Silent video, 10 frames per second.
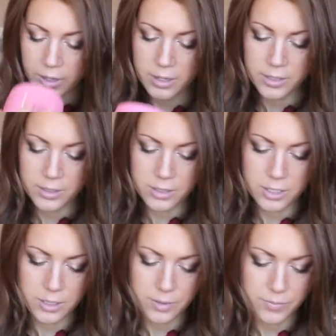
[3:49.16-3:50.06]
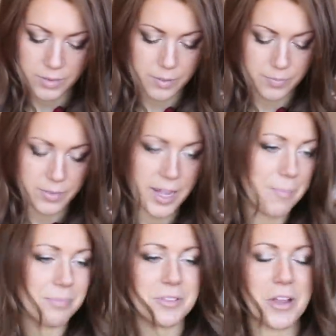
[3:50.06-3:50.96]
And
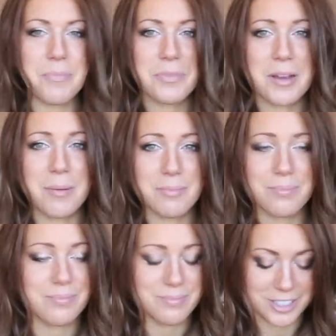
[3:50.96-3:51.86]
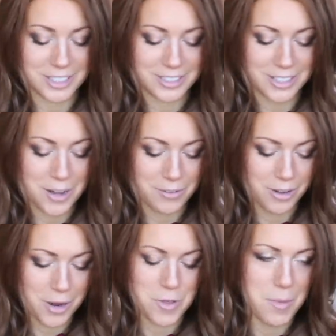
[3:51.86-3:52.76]
yeah, so I'm just
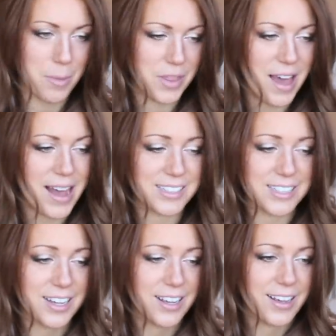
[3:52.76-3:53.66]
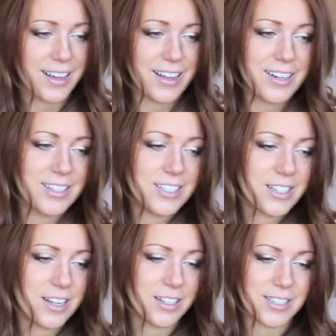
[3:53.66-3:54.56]
over the moon with that
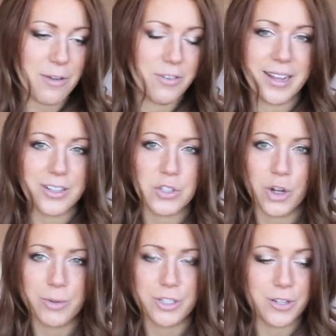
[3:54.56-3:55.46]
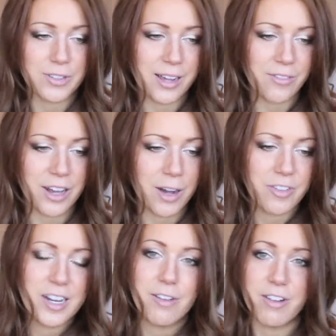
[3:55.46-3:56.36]
and I'll definitely get so much use out of that.
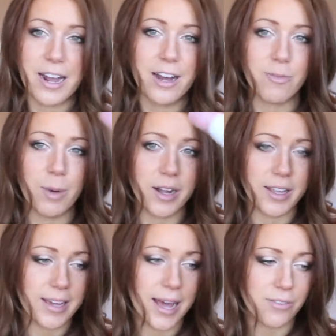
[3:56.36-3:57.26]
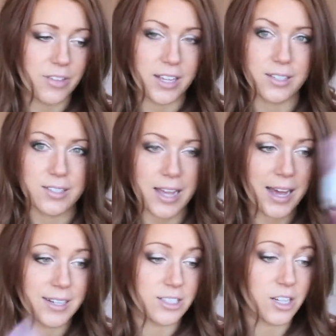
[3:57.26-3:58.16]
I've nearly run out of my can of this
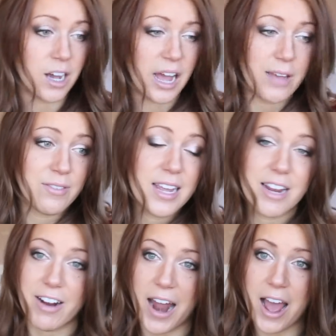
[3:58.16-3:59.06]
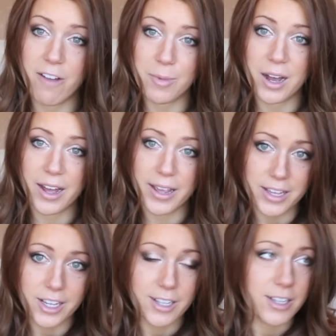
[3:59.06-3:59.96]
and I have nearly run out of
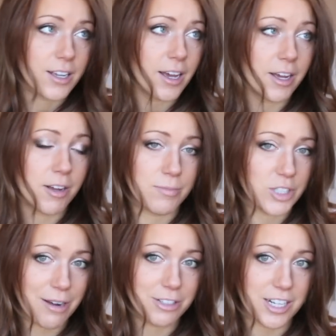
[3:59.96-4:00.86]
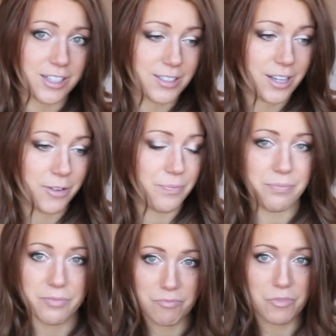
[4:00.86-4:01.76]
my um, shower gel, so
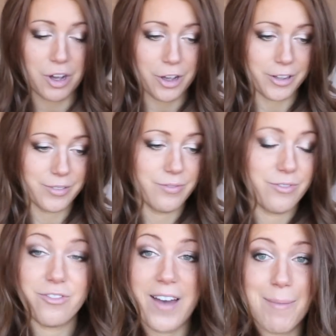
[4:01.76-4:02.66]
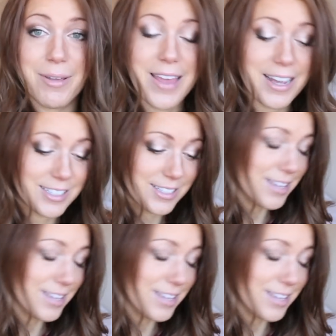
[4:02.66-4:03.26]
uh, fab. Thanks,